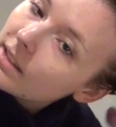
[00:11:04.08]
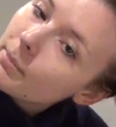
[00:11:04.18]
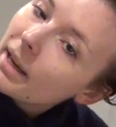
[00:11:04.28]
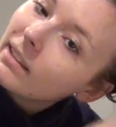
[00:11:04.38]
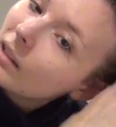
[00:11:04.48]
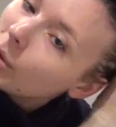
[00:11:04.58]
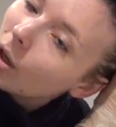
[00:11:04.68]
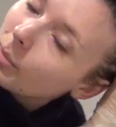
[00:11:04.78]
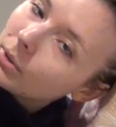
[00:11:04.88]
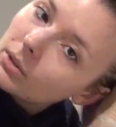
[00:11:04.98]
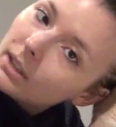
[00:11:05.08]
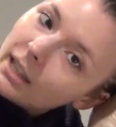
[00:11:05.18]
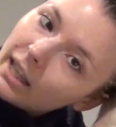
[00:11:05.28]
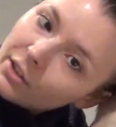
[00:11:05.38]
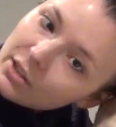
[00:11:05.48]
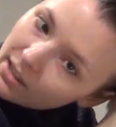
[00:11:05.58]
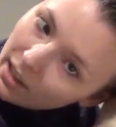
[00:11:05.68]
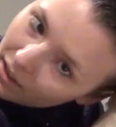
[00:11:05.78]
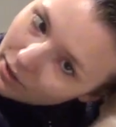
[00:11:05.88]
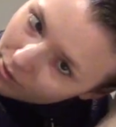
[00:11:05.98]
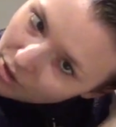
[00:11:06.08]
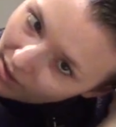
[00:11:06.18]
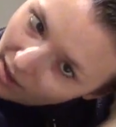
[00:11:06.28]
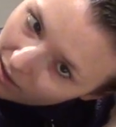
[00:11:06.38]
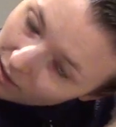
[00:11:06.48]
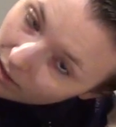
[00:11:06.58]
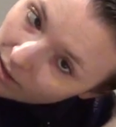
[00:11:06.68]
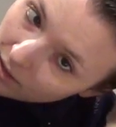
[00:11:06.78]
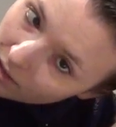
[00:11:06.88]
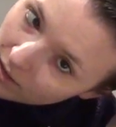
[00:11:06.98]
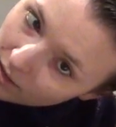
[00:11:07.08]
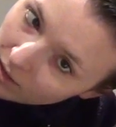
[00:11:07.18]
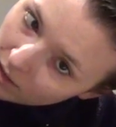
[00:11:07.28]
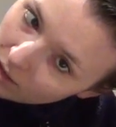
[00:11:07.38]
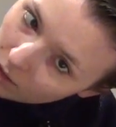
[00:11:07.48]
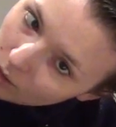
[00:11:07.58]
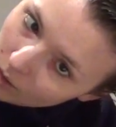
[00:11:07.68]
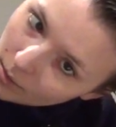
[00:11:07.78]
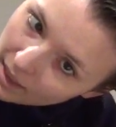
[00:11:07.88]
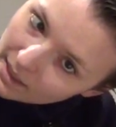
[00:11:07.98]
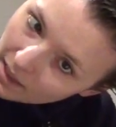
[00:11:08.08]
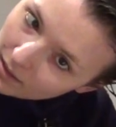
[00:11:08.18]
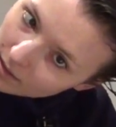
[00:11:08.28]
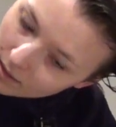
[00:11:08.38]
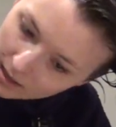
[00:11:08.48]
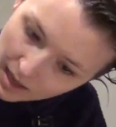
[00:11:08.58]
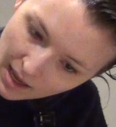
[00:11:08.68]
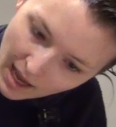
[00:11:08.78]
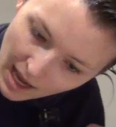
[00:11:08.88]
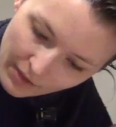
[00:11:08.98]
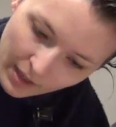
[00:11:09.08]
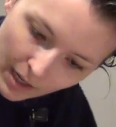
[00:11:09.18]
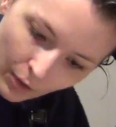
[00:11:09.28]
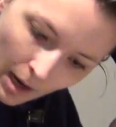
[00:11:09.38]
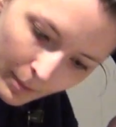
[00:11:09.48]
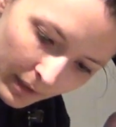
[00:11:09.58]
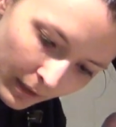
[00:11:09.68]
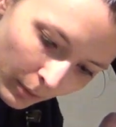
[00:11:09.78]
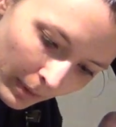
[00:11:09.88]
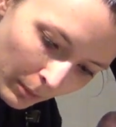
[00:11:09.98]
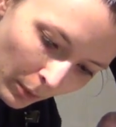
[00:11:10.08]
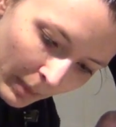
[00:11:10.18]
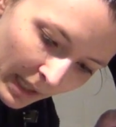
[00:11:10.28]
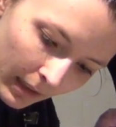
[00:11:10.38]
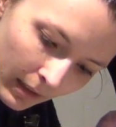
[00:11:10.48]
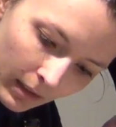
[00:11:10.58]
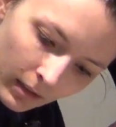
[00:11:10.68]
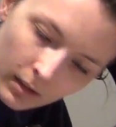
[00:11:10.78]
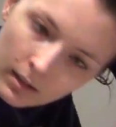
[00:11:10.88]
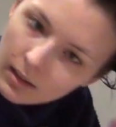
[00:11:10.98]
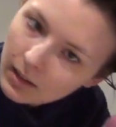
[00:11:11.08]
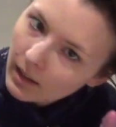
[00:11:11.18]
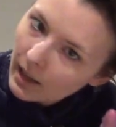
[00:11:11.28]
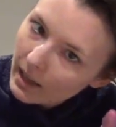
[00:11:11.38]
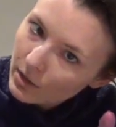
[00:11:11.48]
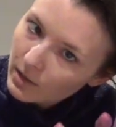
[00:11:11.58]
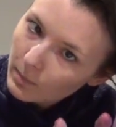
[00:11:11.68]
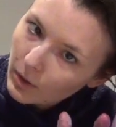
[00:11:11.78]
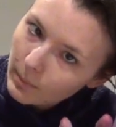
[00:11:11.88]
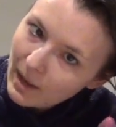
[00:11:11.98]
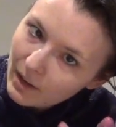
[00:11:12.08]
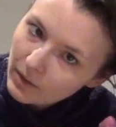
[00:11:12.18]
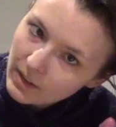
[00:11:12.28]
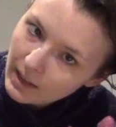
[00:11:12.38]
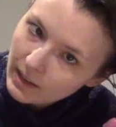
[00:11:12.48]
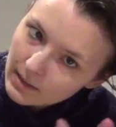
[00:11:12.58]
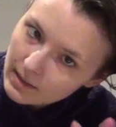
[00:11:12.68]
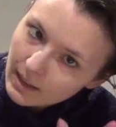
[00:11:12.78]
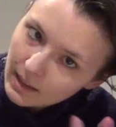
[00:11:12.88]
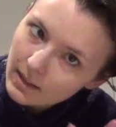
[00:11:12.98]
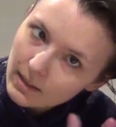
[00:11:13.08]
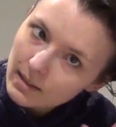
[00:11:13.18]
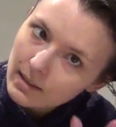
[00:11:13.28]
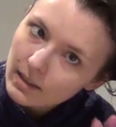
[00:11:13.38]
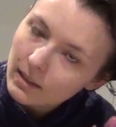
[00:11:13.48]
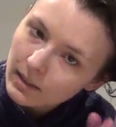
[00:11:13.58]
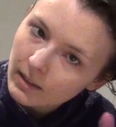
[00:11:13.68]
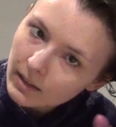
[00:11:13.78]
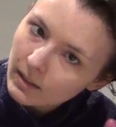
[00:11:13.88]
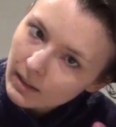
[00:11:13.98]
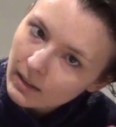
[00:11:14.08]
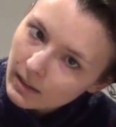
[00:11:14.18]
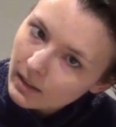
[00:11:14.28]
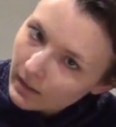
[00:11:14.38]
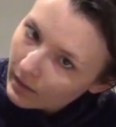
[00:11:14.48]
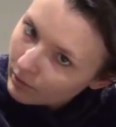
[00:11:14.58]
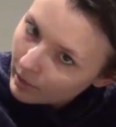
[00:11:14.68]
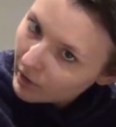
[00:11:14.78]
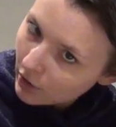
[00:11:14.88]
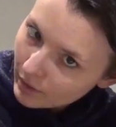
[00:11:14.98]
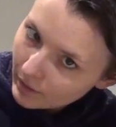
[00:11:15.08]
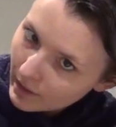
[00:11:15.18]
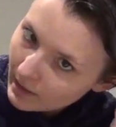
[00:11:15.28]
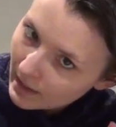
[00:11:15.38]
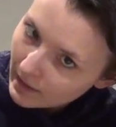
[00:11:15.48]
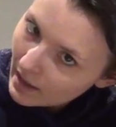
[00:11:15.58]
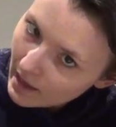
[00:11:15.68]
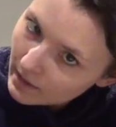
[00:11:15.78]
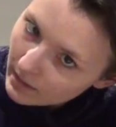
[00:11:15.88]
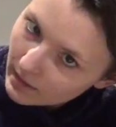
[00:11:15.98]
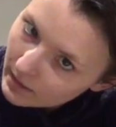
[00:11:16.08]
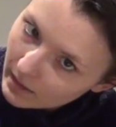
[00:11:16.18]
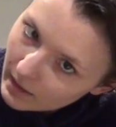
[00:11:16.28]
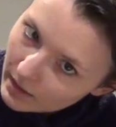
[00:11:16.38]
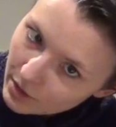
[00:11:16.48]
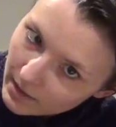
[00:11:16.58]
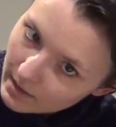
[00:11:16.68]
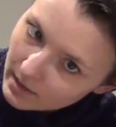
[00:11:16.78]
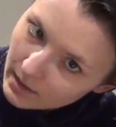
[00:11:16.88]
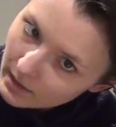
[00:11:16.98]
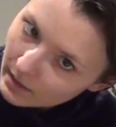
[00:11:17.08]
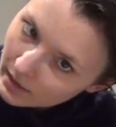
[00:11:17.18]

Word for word: that's mainly purple and just kind of do that all the way down. And then I grab a little bit more pink and just put it back on the ends like this. Flip it over like that and just